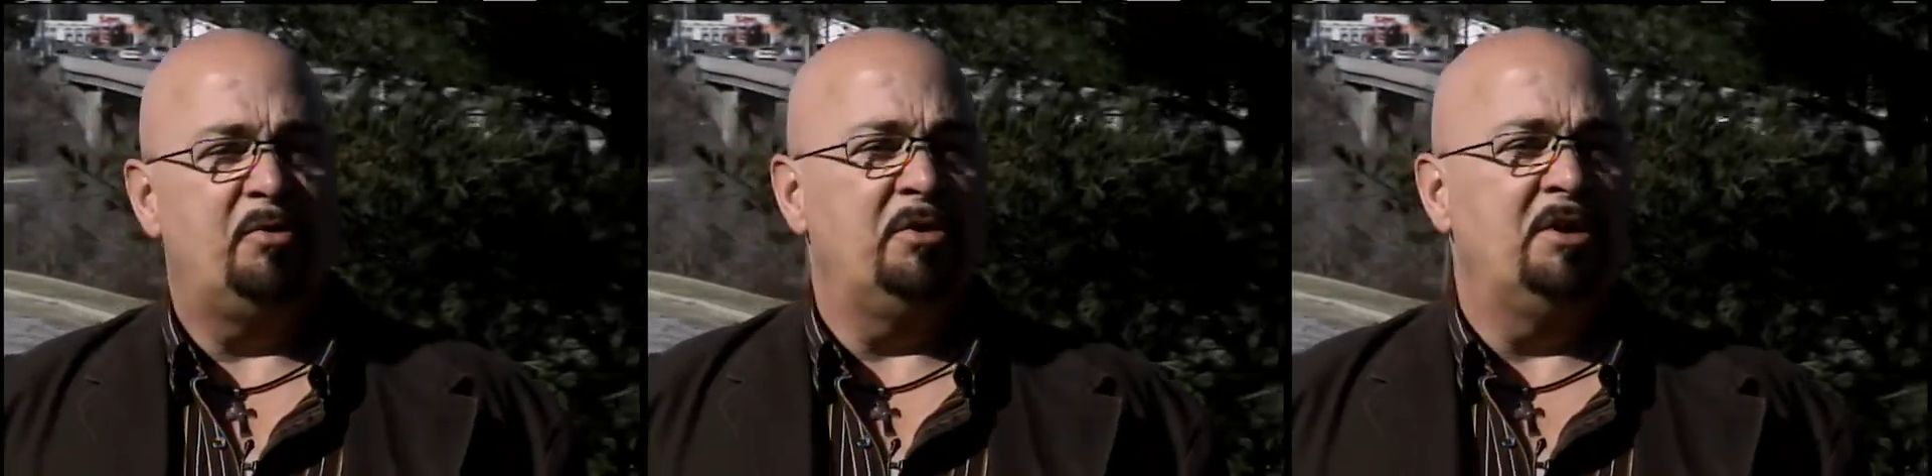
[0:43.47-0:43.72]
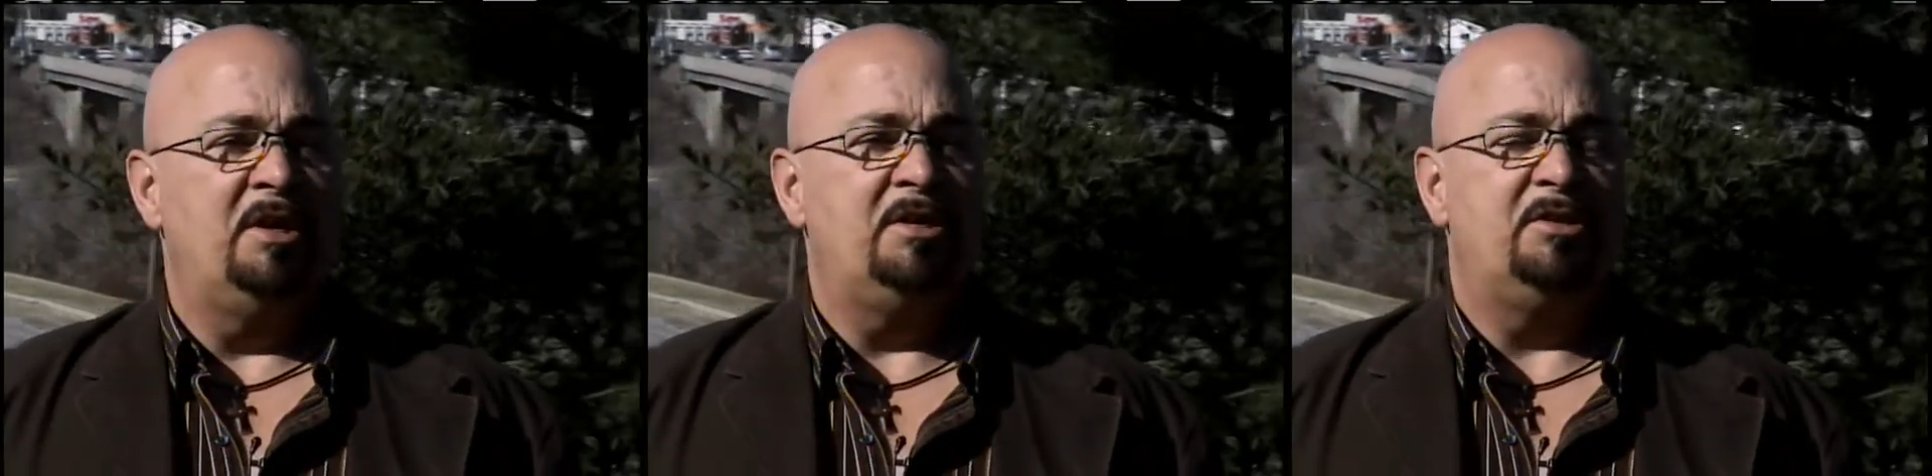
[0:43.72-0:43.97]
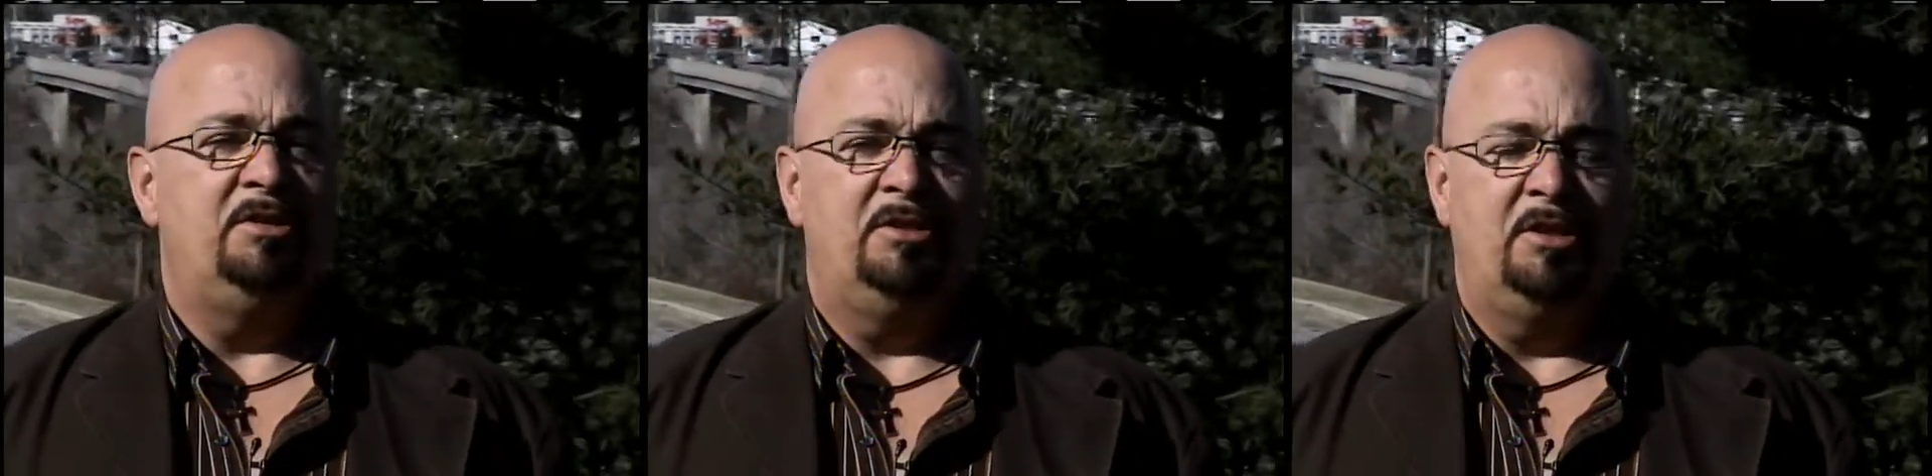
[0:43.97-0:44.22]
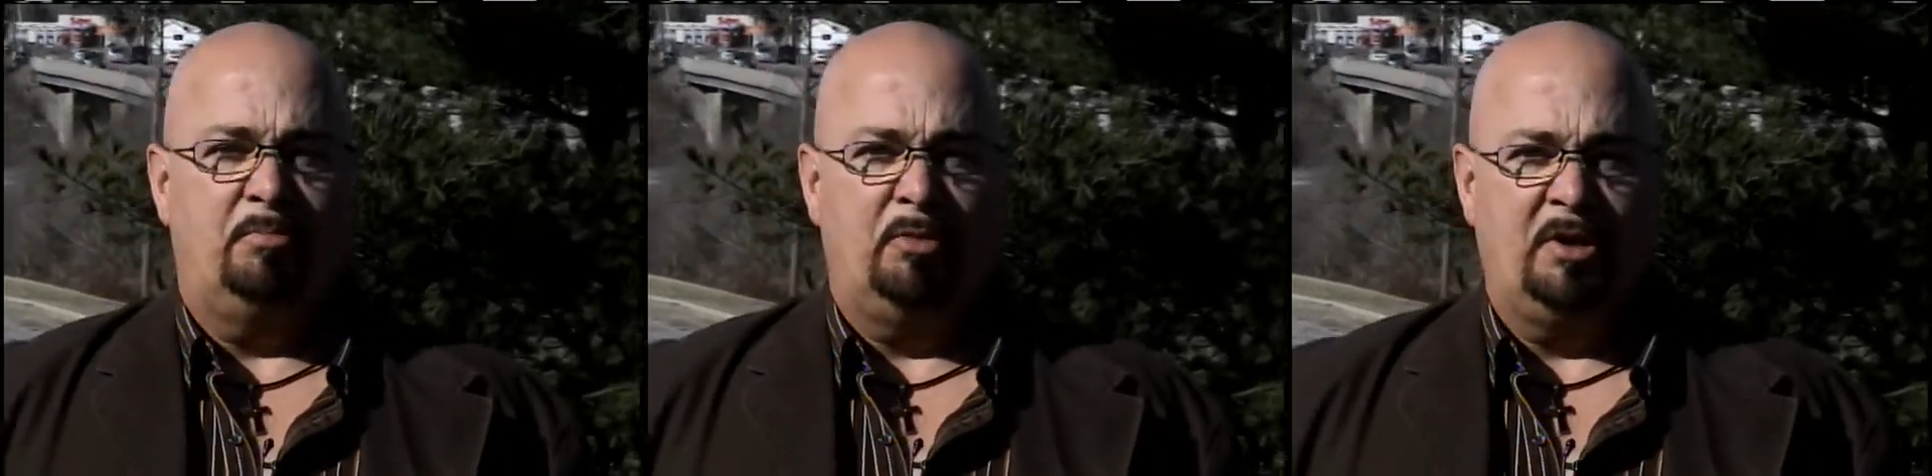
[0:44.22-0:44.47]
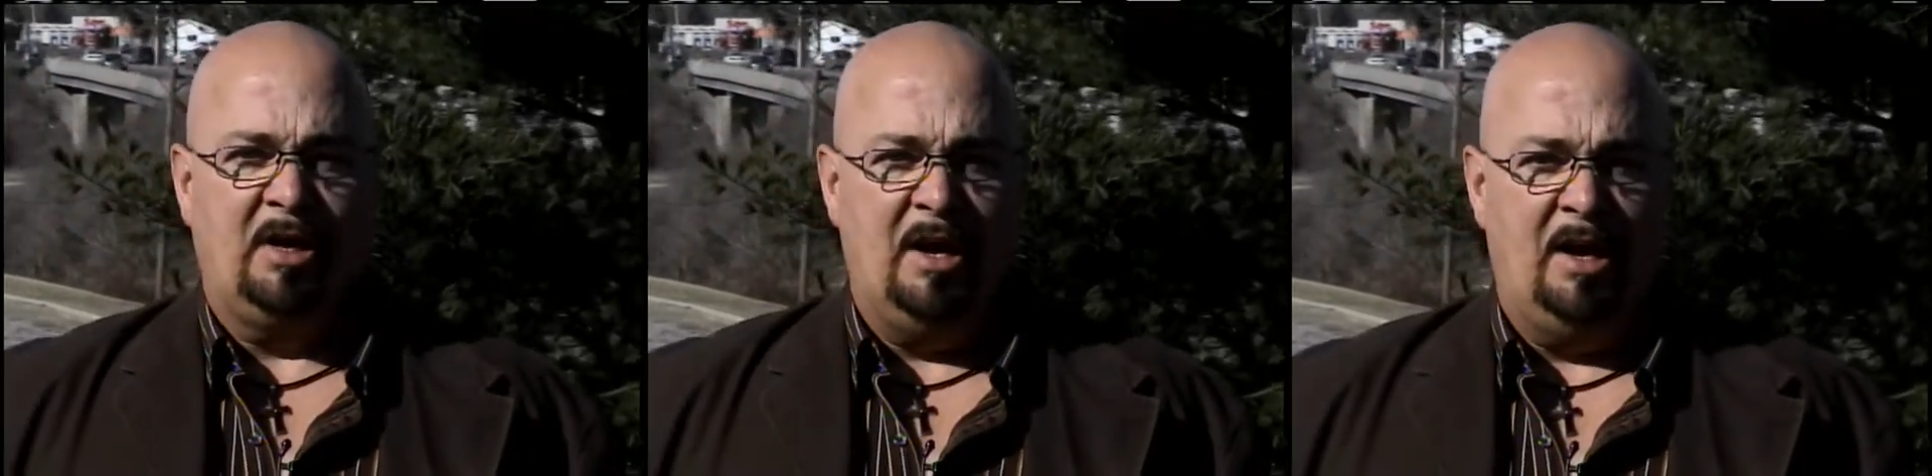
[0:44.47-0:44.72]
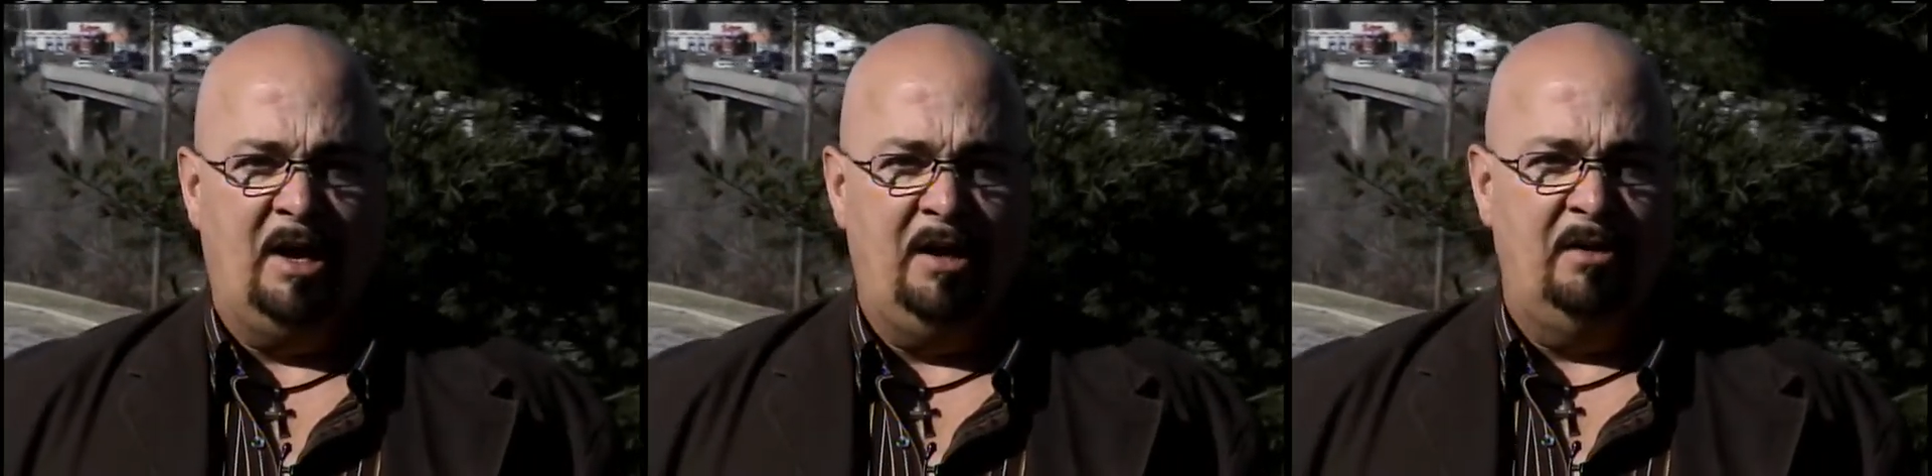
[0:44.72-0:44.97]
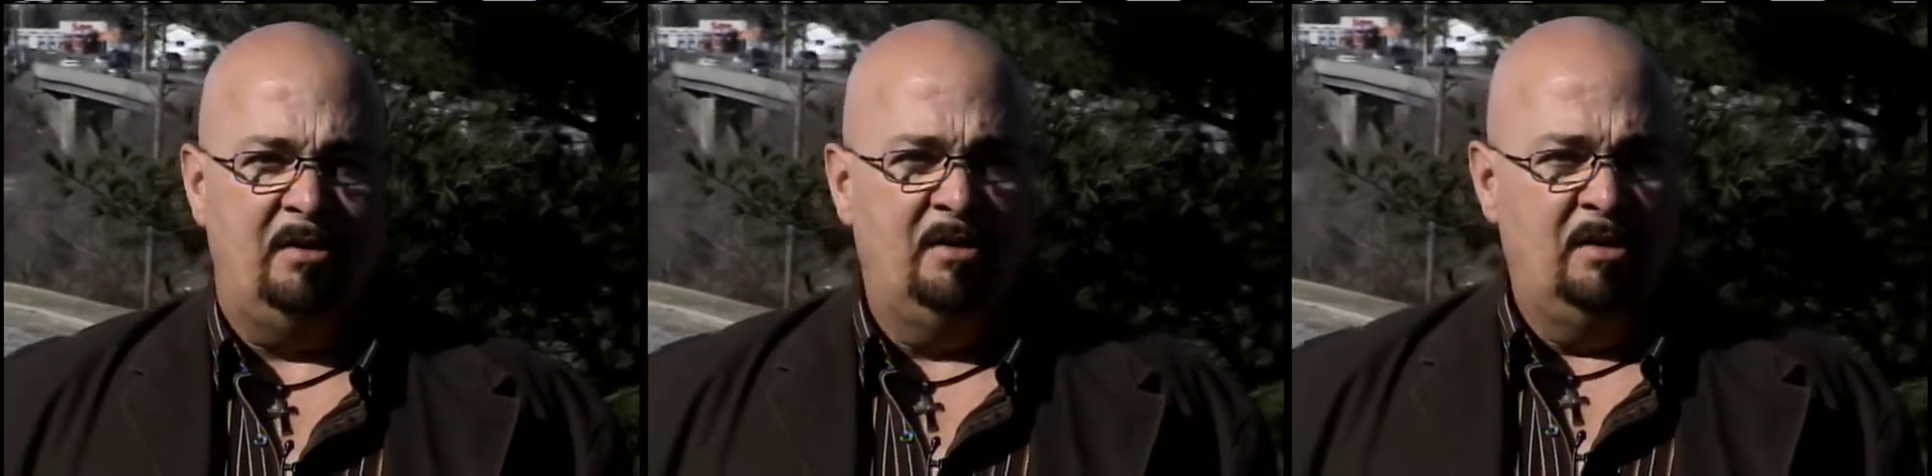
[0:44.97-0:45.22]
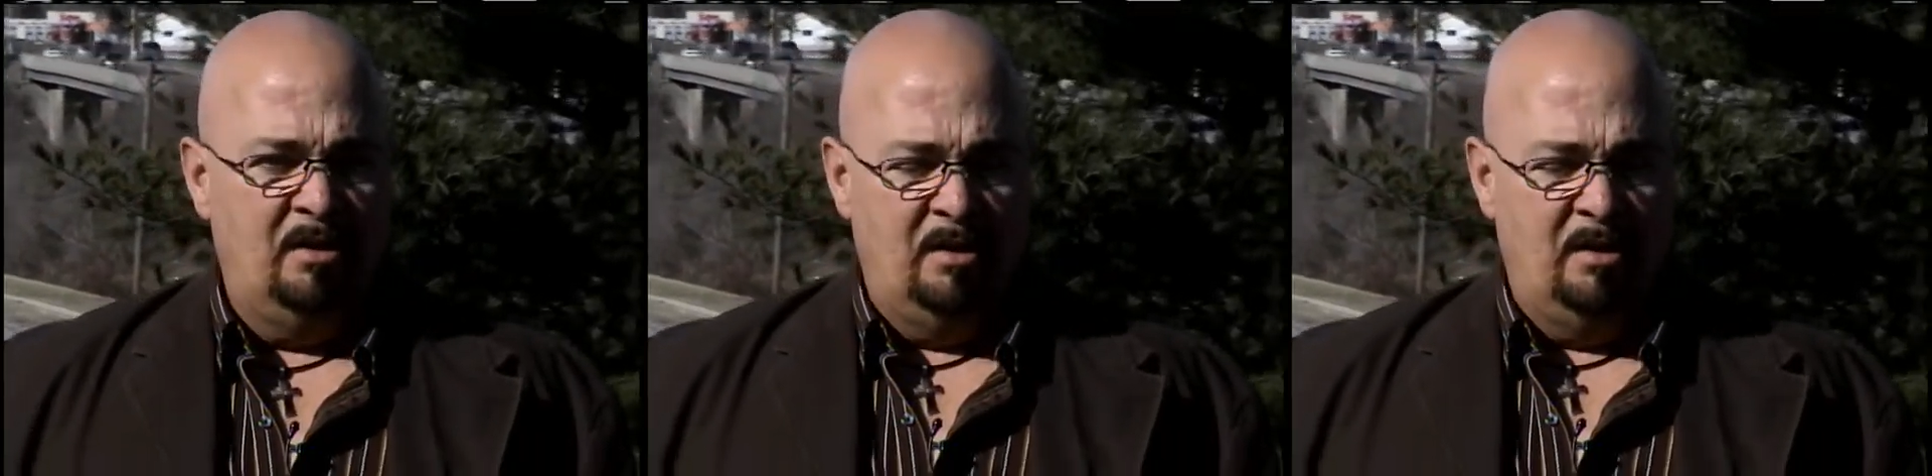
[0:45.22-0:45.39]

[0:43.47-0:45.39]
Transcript: a relationship with God, or